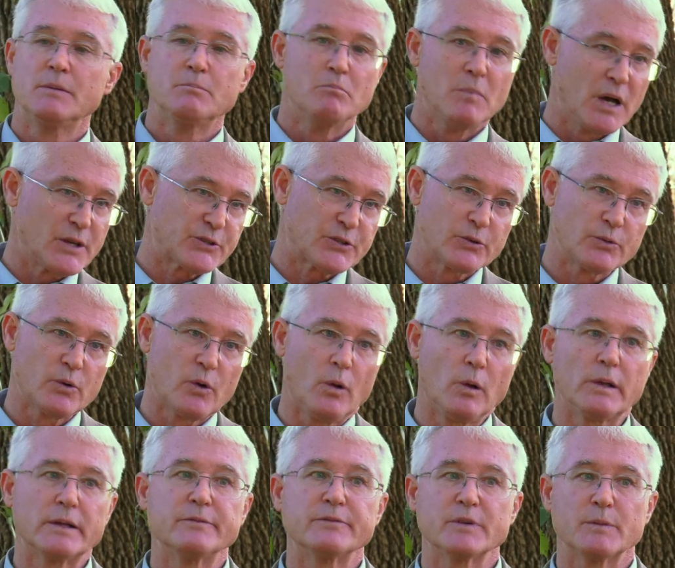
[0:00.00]
muster
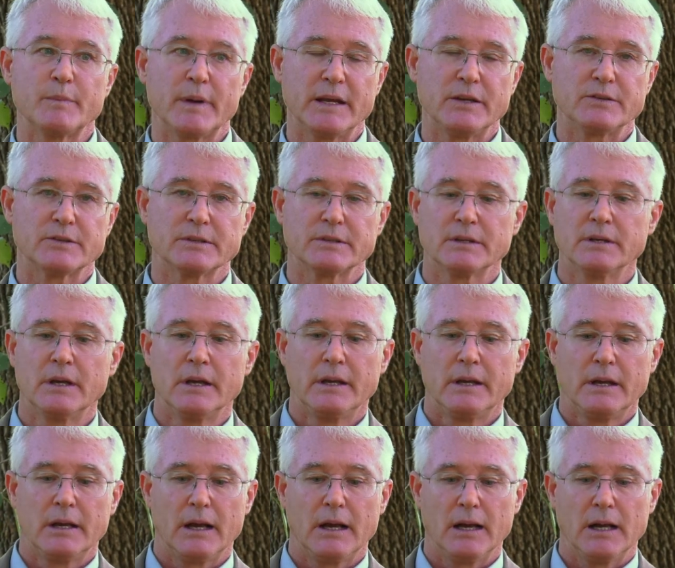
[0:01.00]
roll information,
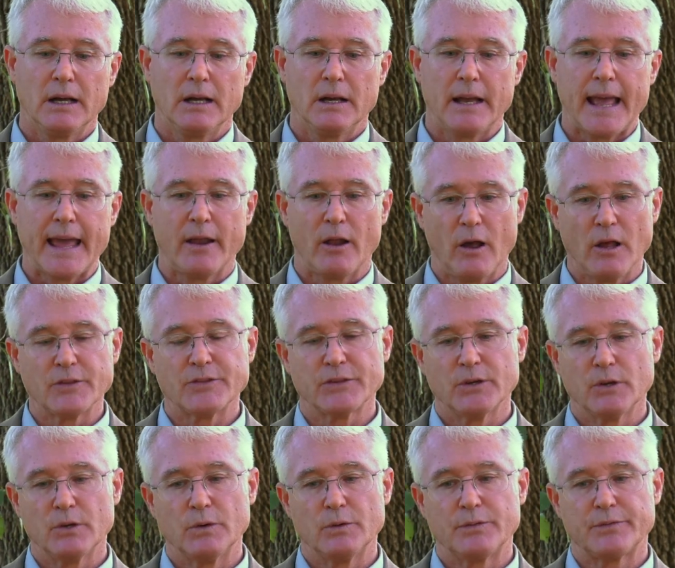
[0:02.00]
uh, and
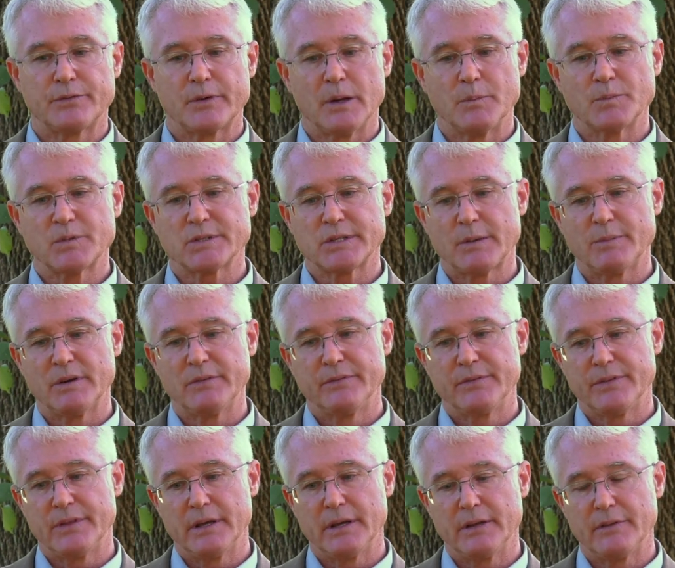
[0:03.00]
also from some
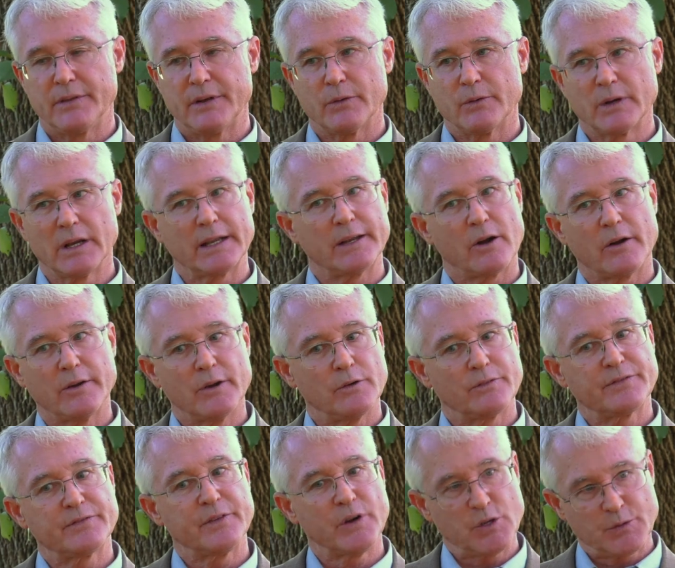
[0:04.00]
of the, there really are no
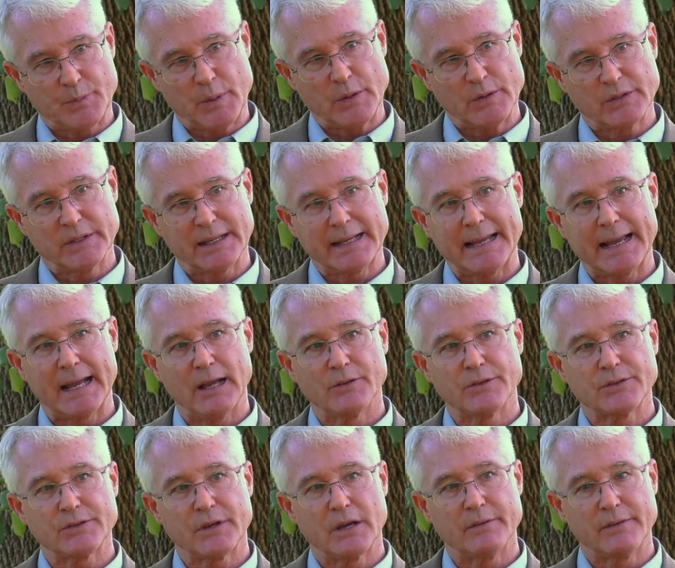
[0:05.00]
first-person
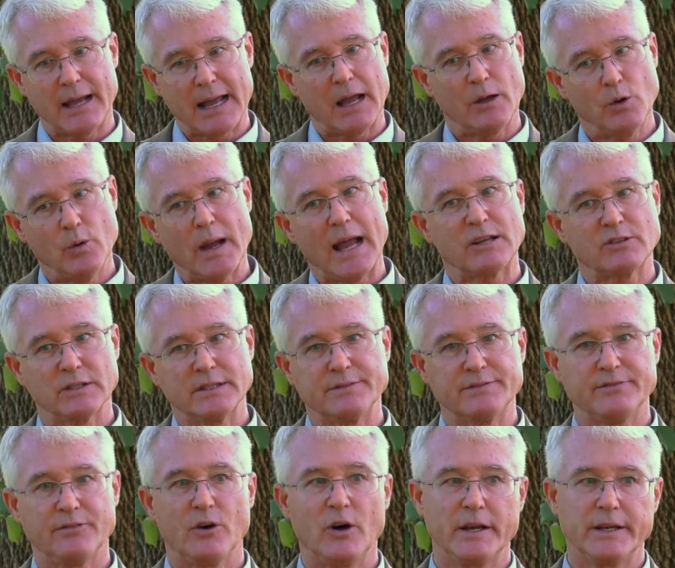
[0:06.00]
accounts of who actually
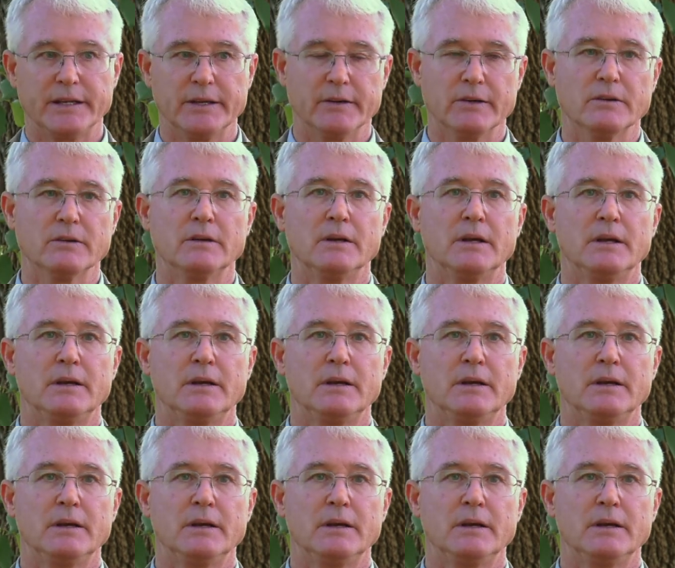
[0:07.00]
fought here,